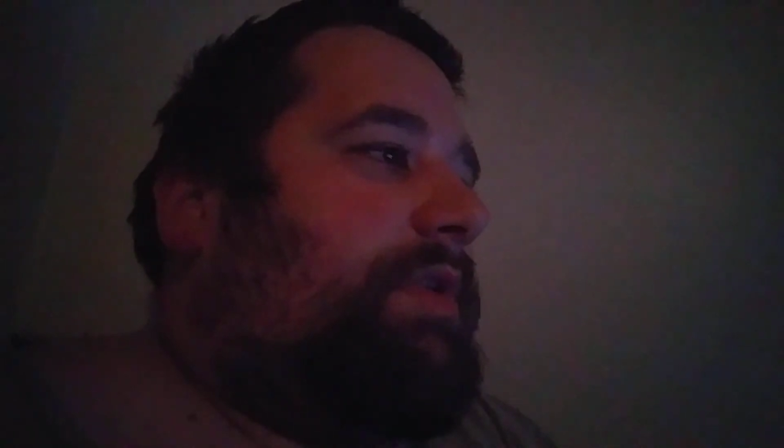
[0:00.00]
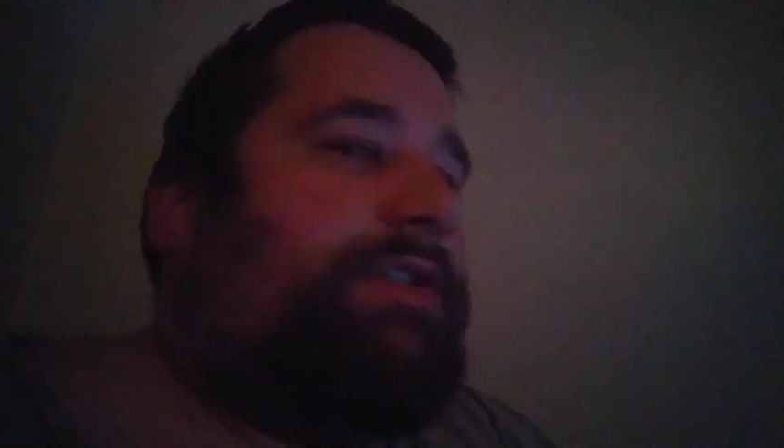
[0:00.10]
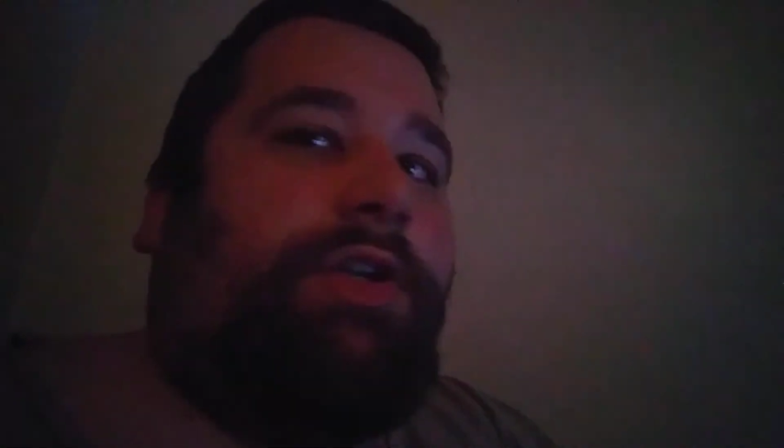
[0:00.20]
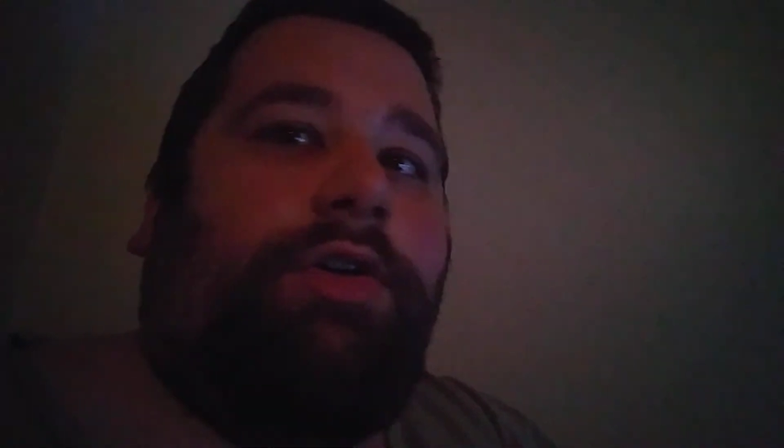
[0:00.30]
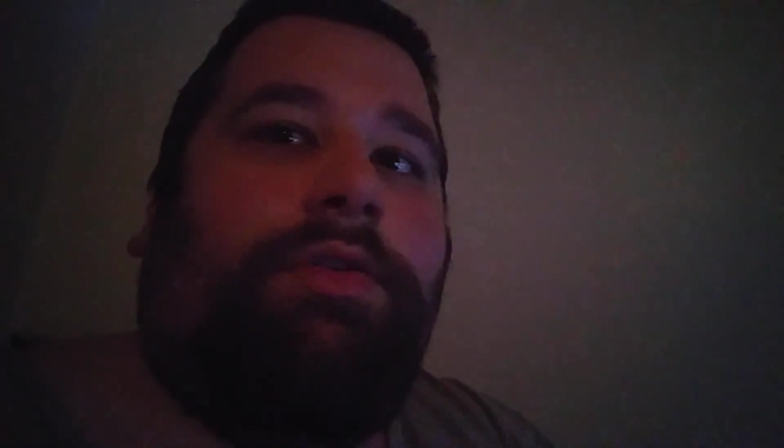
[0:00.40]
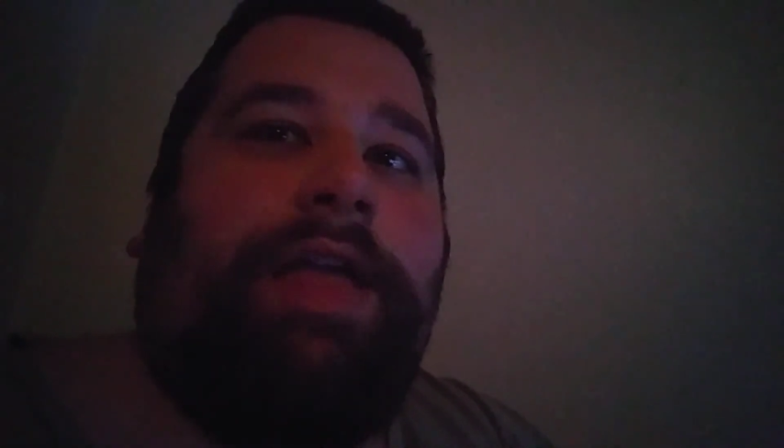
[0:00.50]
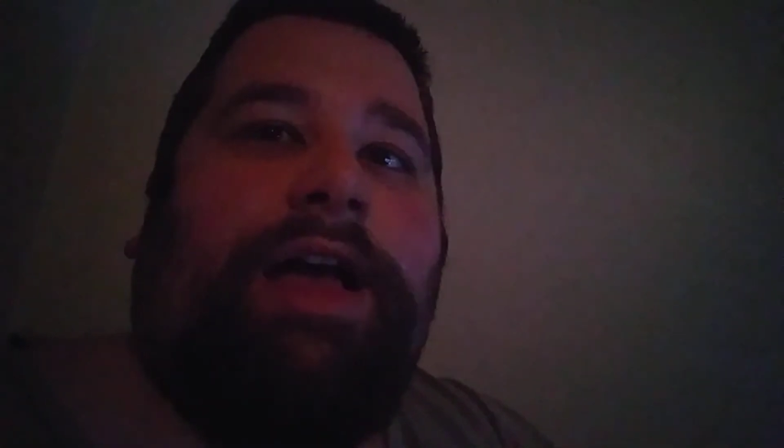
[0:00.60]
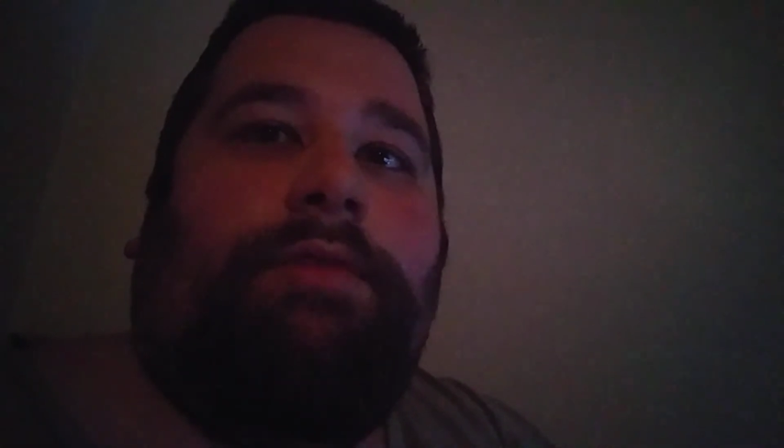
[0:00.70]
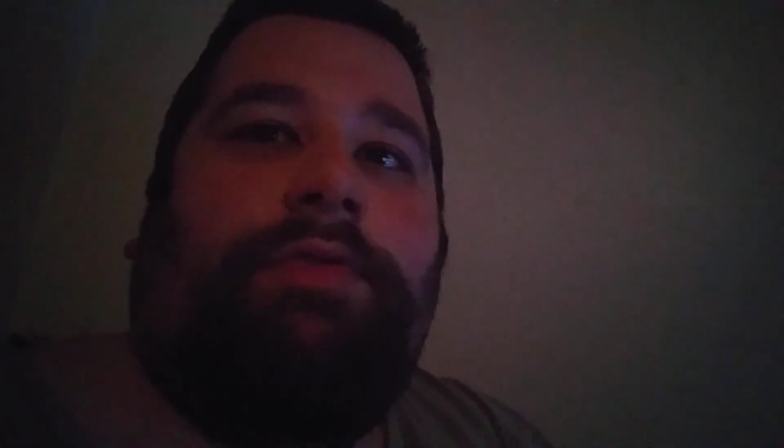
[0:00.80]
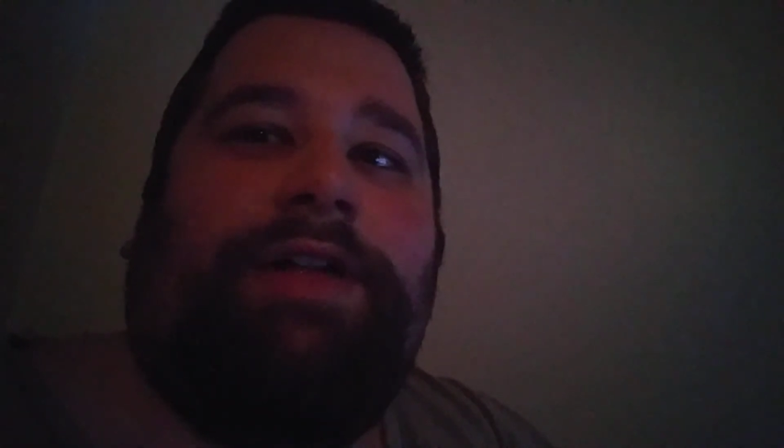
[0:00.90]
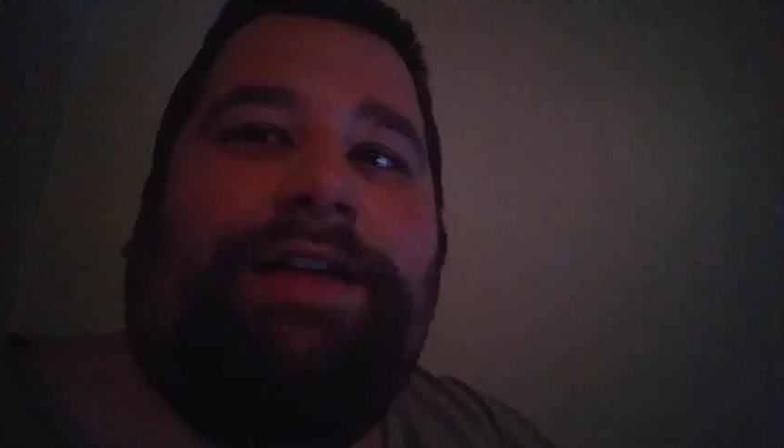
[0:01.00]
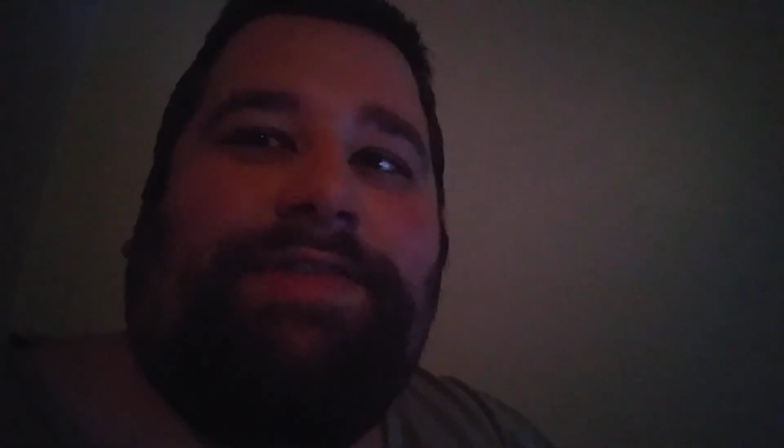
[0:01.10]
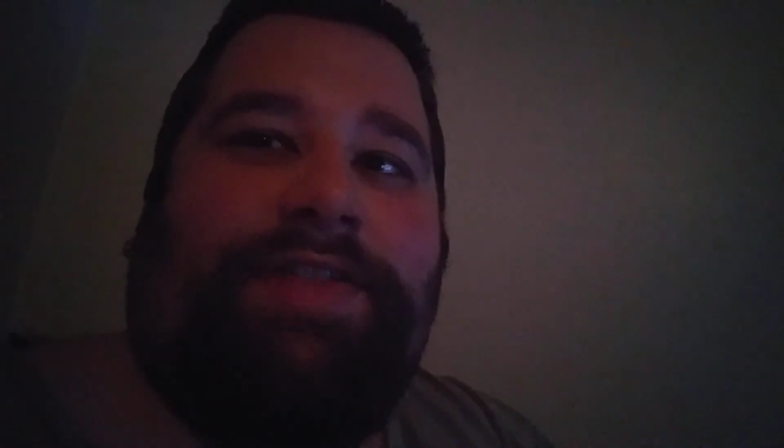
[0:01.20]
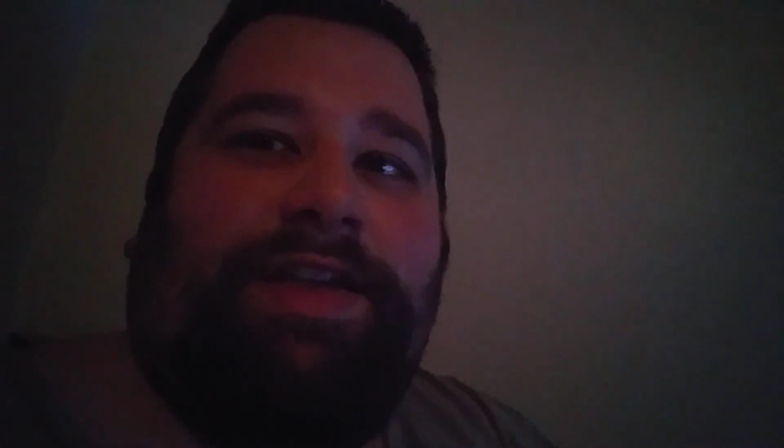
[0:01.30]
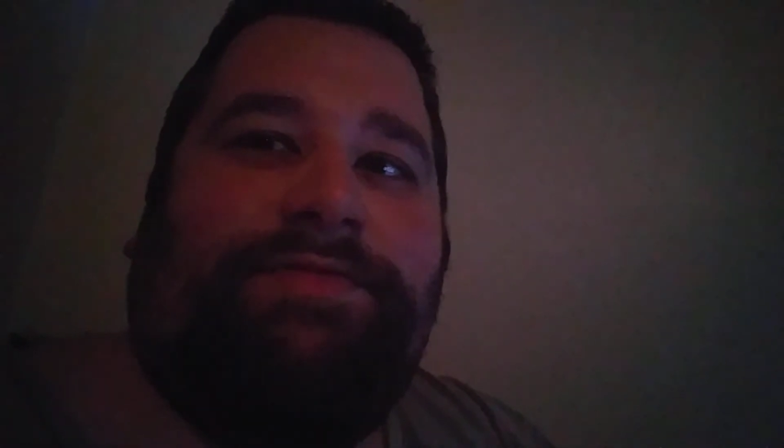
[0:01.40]
So, yeah, we'll have
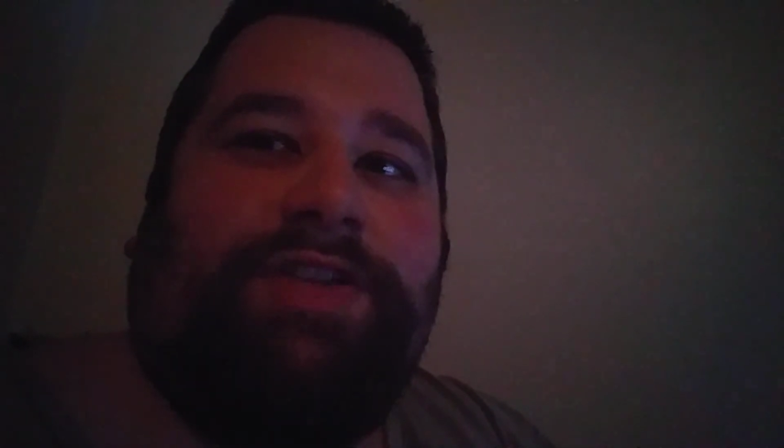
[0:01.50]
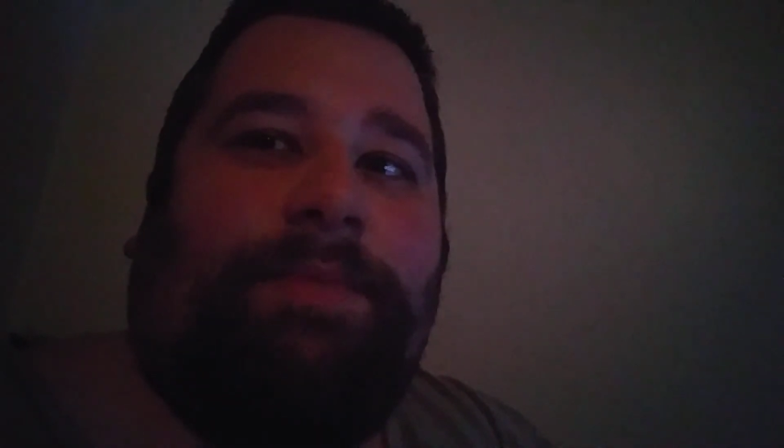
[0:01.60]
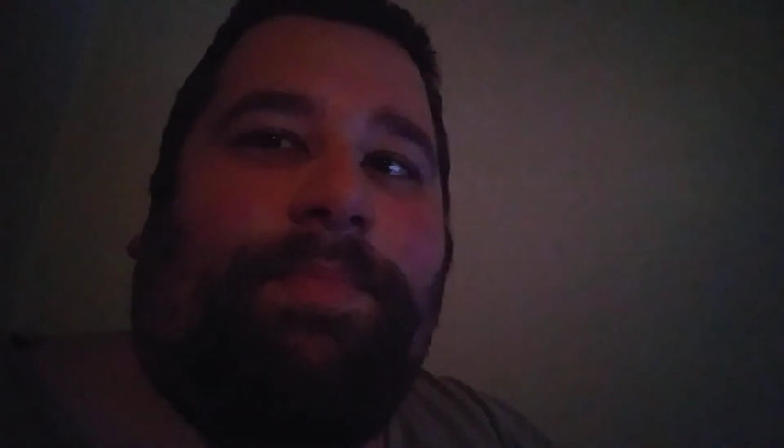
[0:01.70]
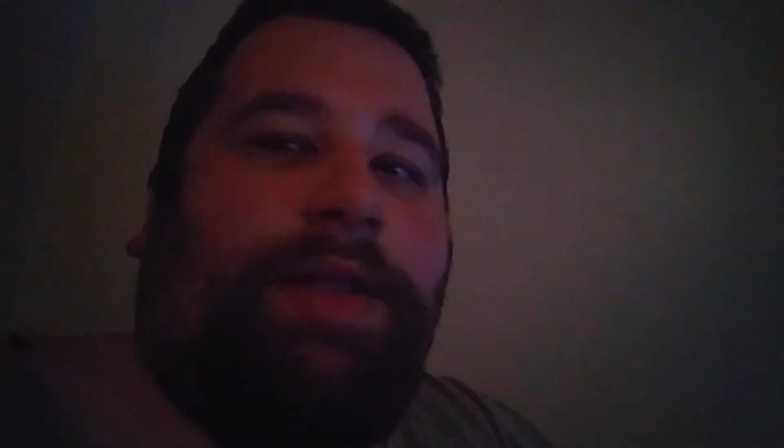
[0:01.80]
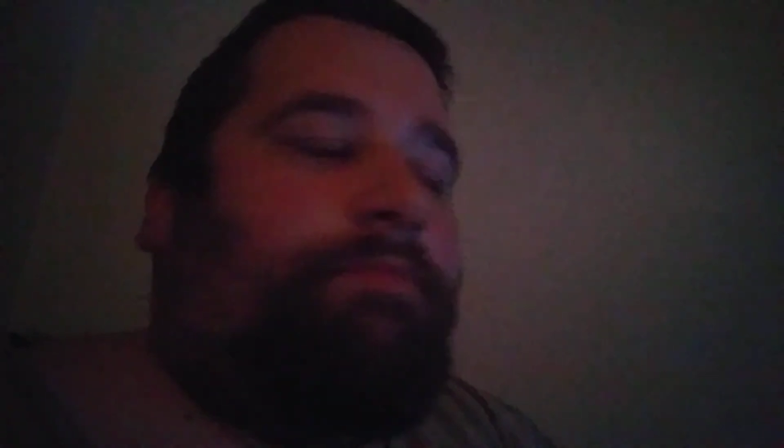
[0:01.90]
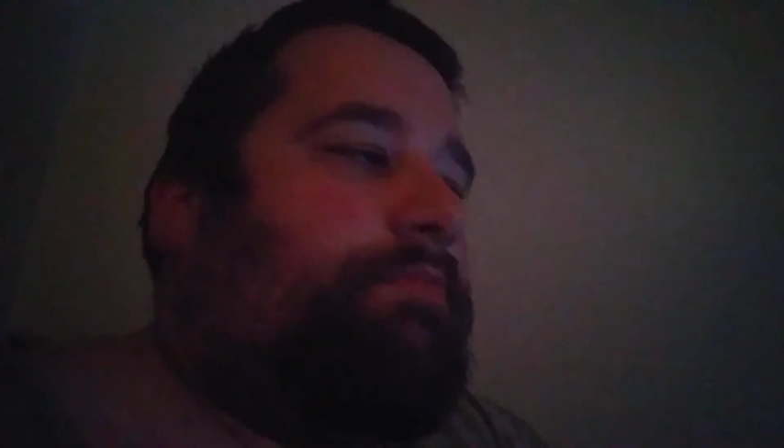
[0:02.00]
to think of something.